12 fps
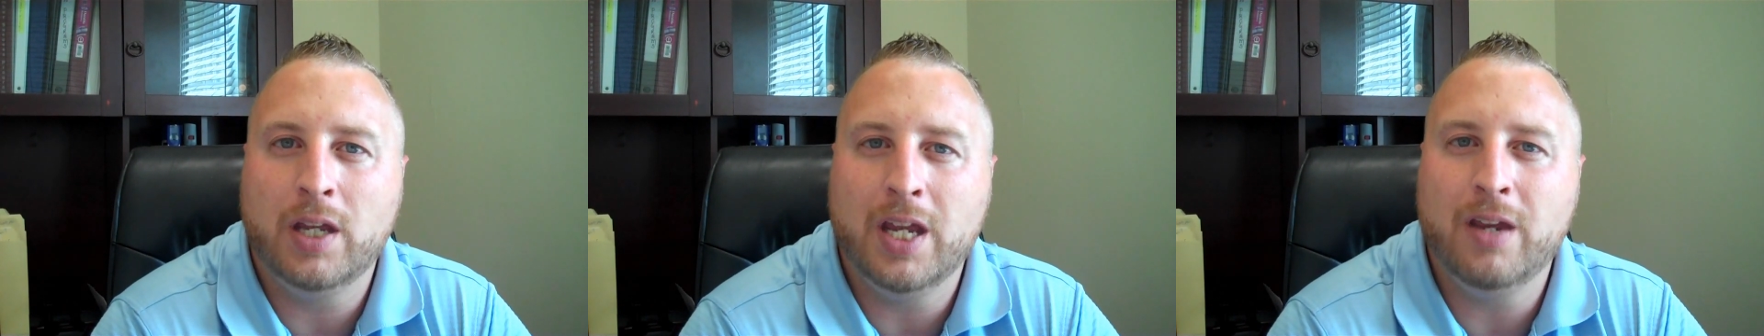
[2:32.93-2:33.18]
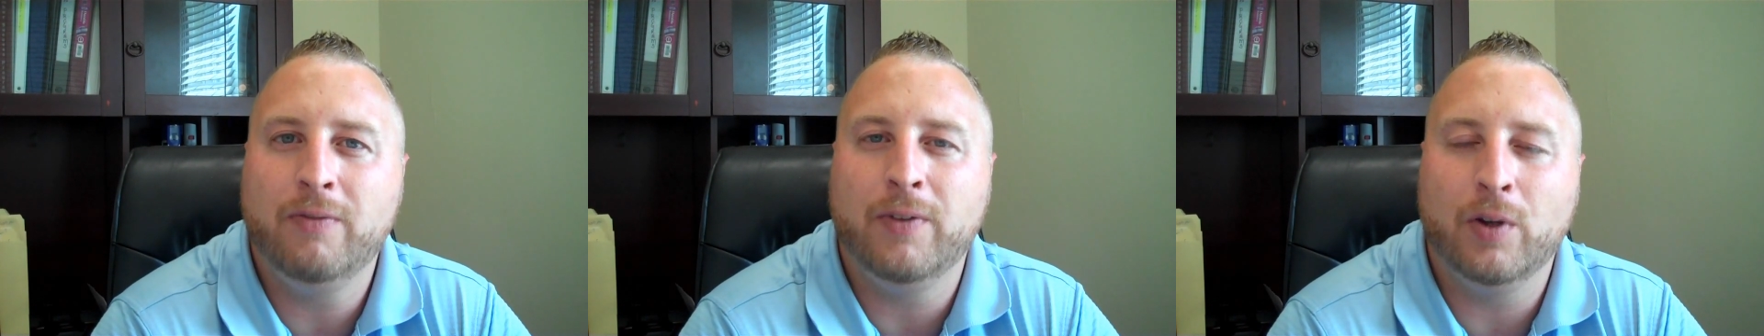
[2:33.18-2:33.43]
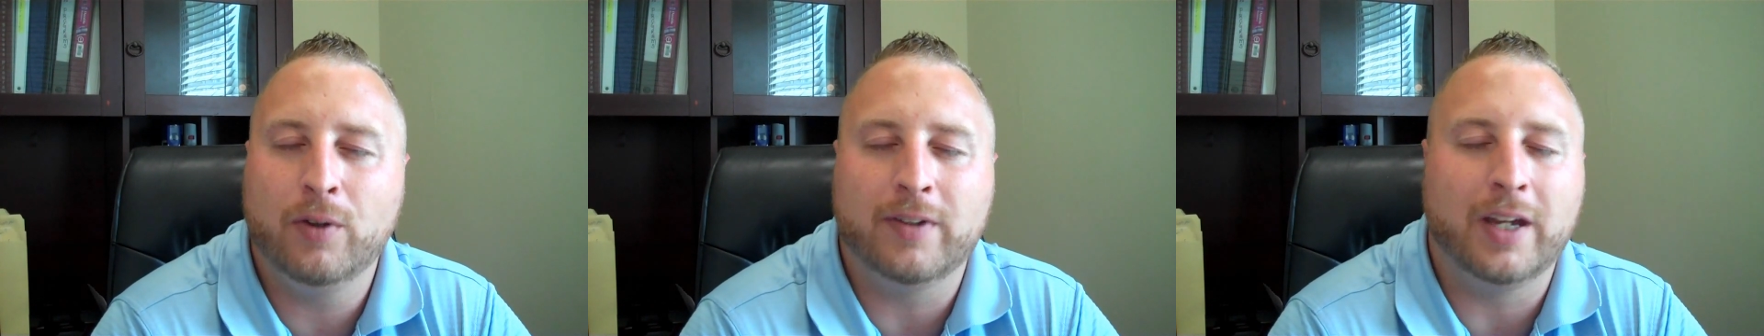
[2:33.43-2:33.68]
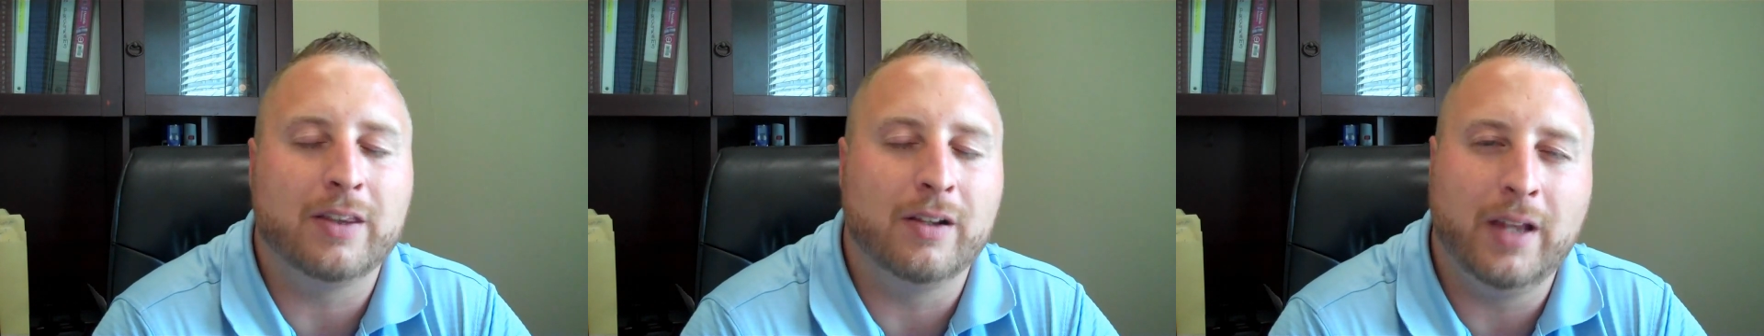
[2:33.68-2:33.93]
he
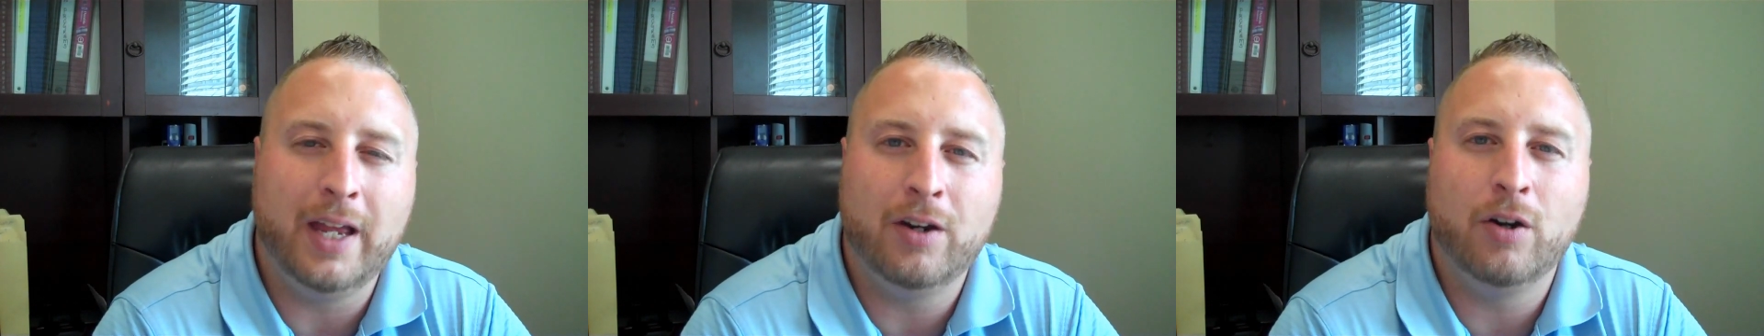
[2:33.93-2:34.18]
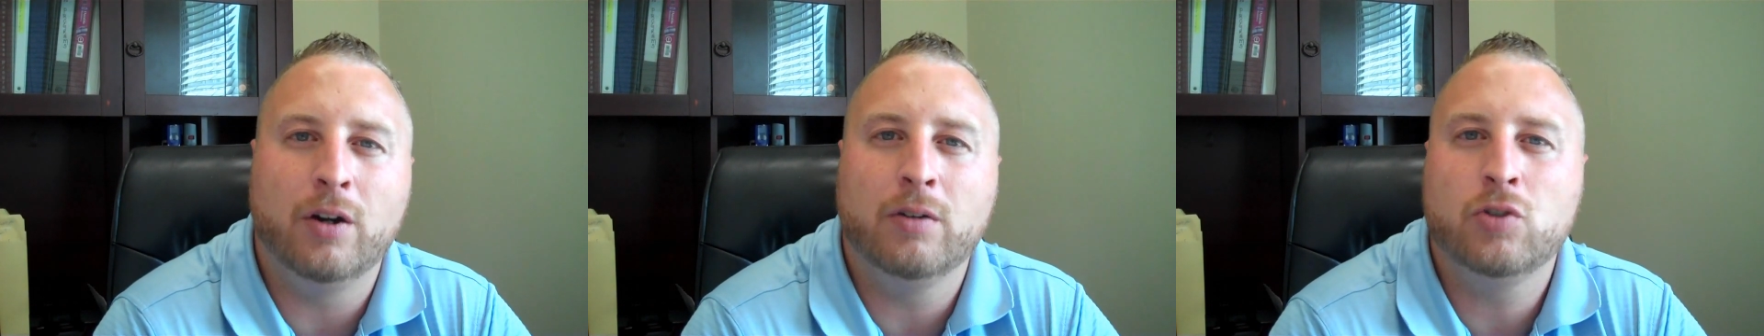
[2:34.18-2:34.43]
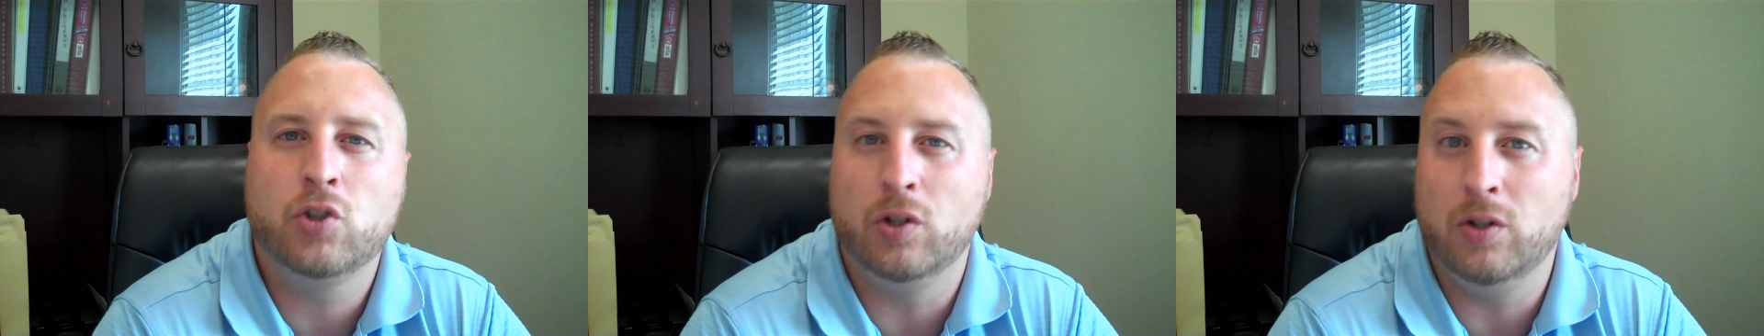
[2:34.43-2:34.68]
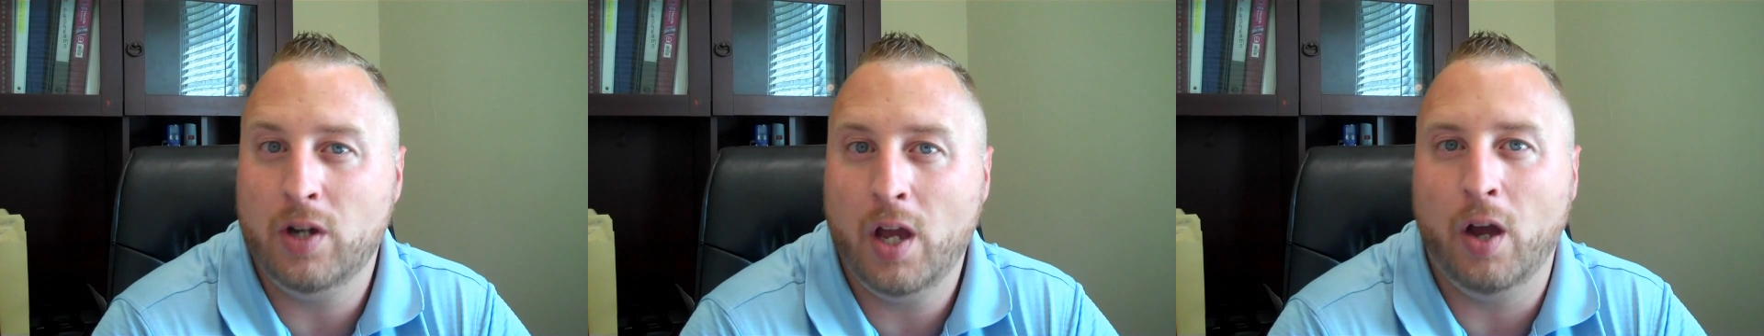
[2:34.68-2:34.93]
feels like the lender
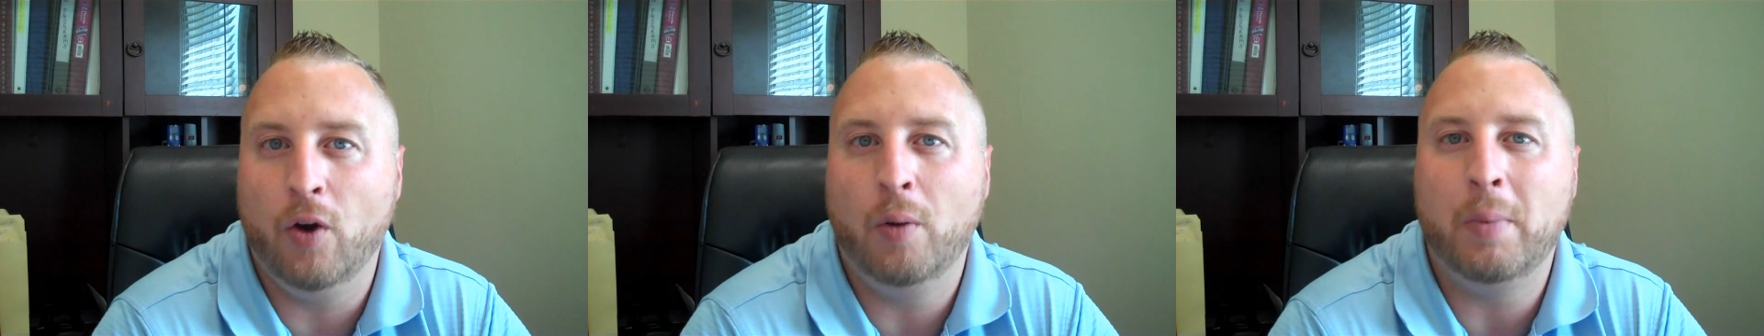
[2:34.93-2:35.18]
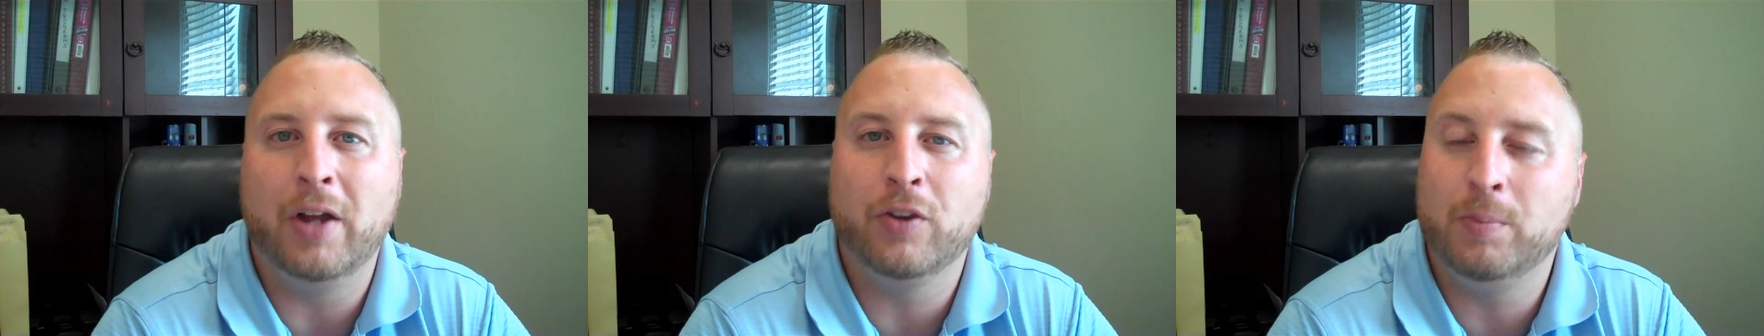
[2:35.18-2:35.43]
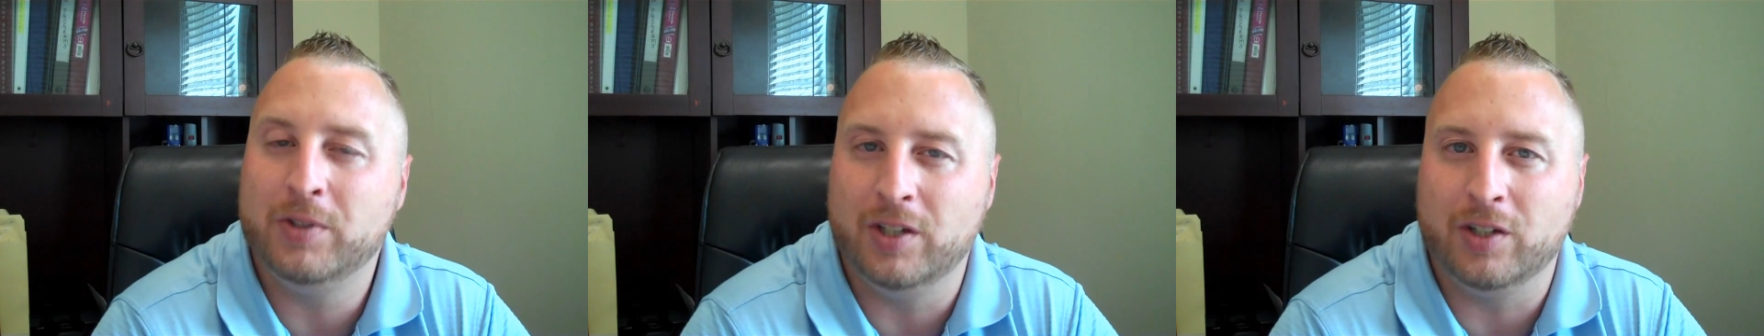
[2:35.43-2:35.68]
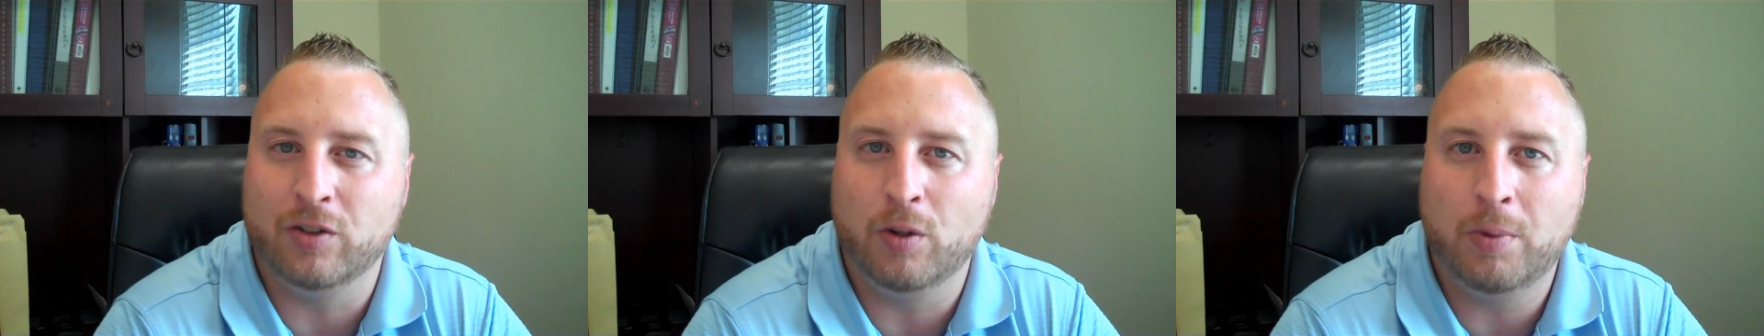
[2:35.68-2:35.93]
should know about the
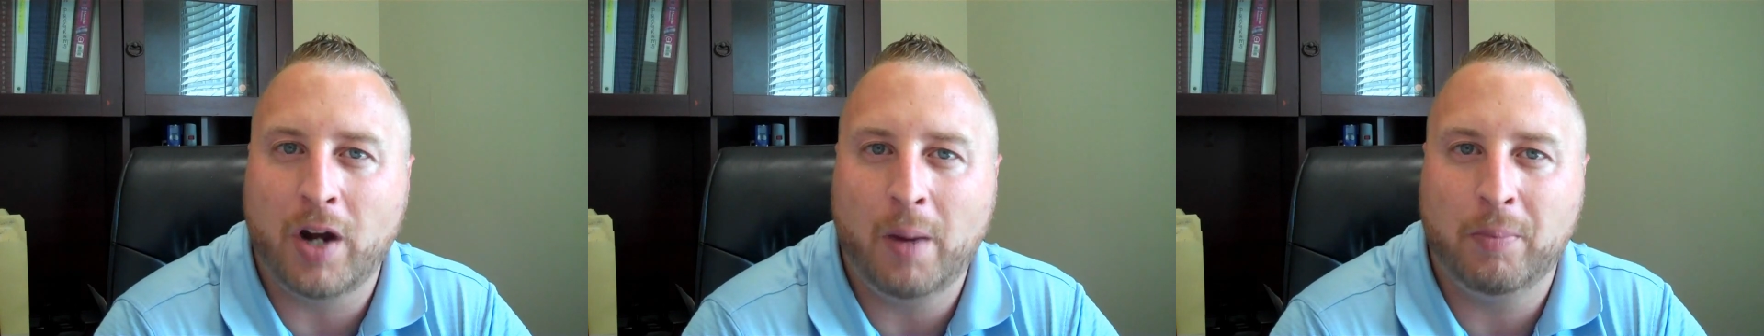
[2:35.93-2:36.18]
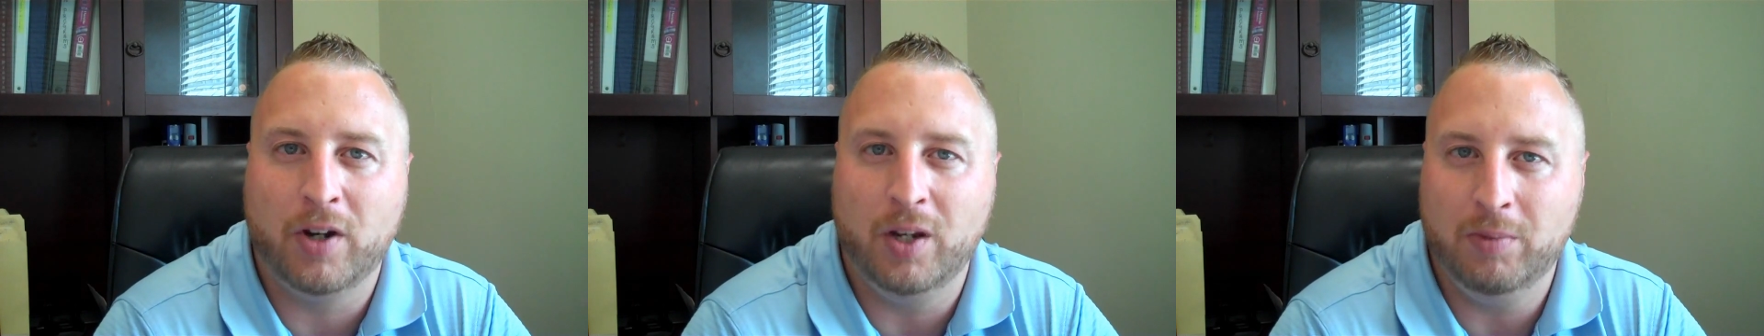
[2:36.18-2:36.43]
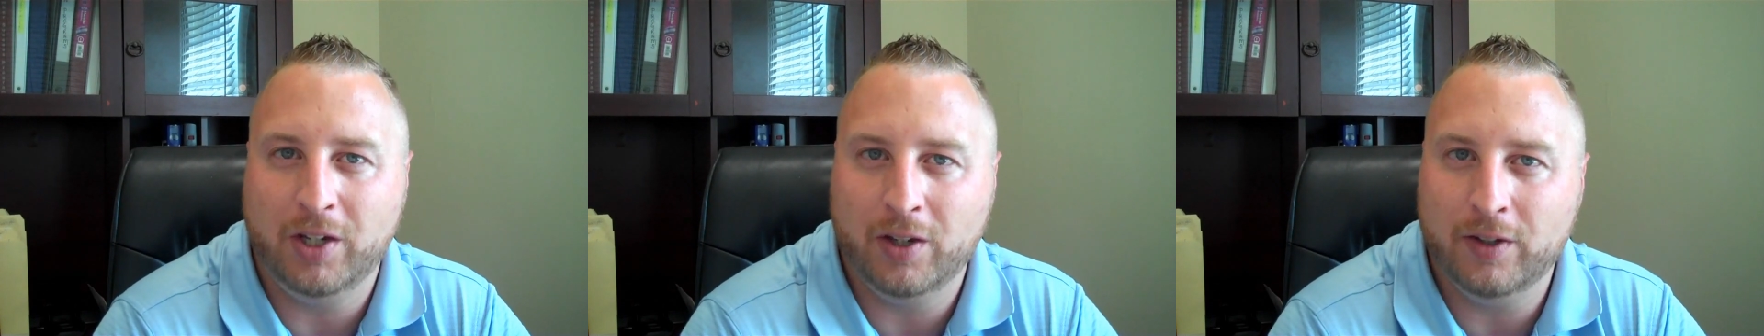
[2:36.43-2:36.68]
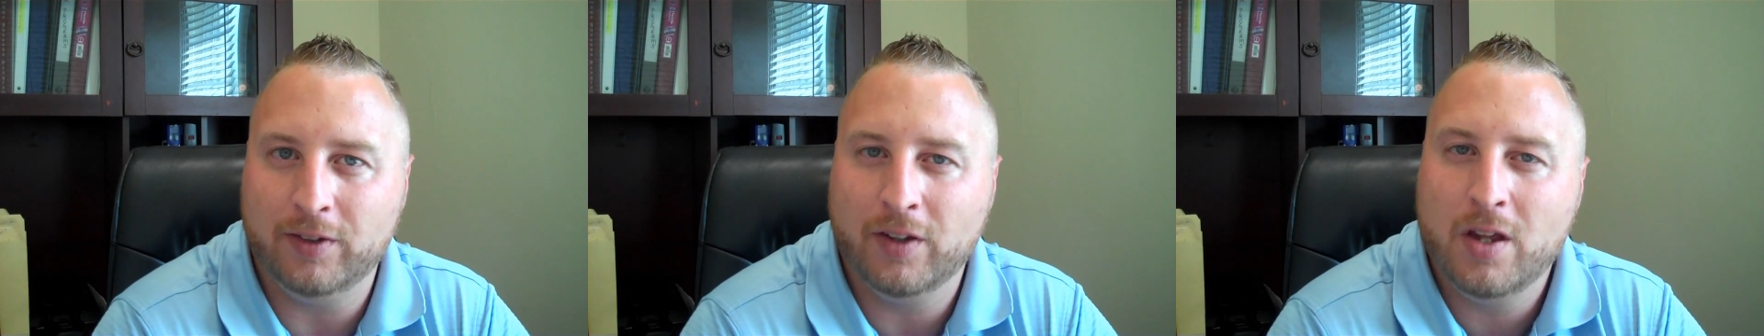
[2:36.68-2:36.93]
particular property.
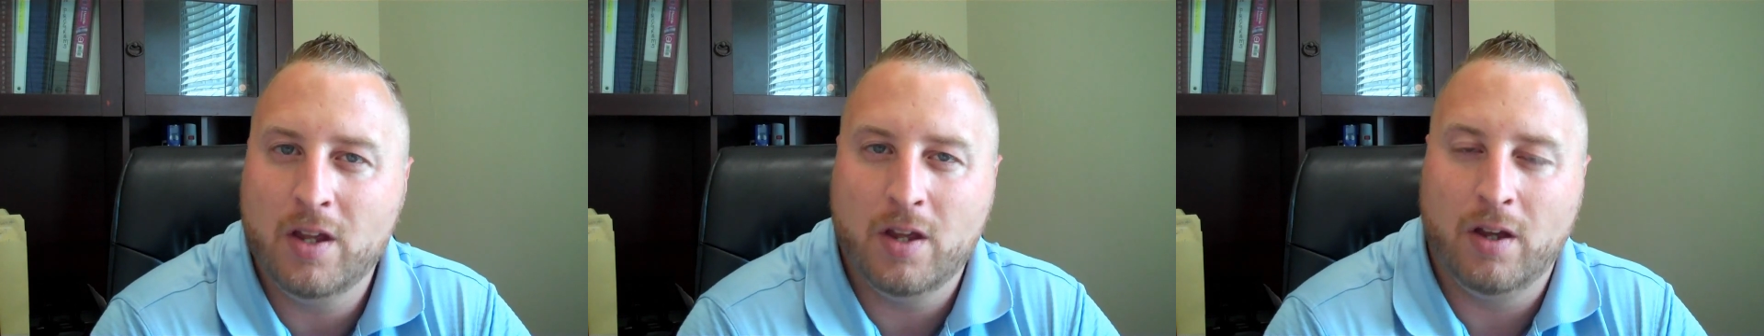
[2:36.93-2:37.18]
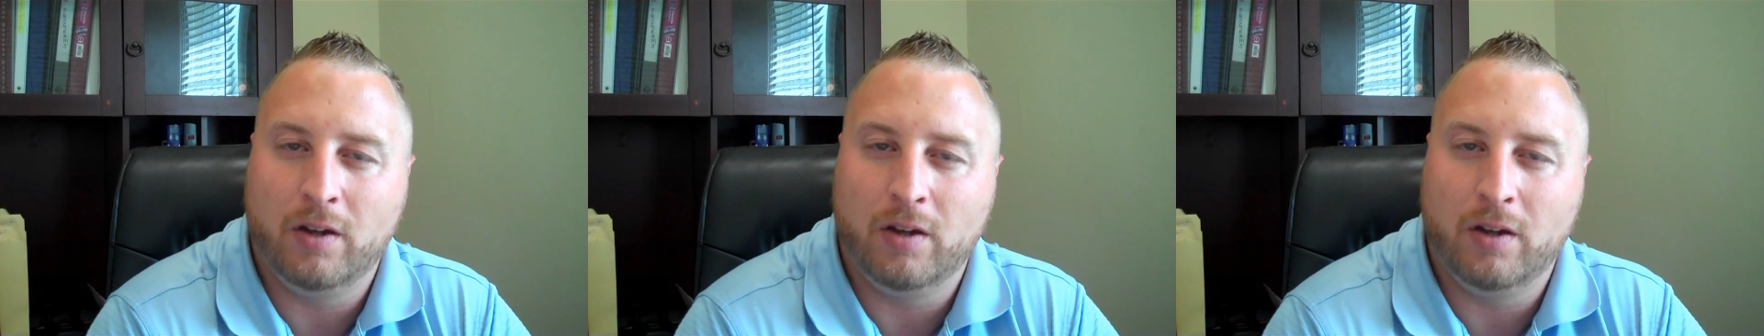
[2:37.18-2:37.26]
Because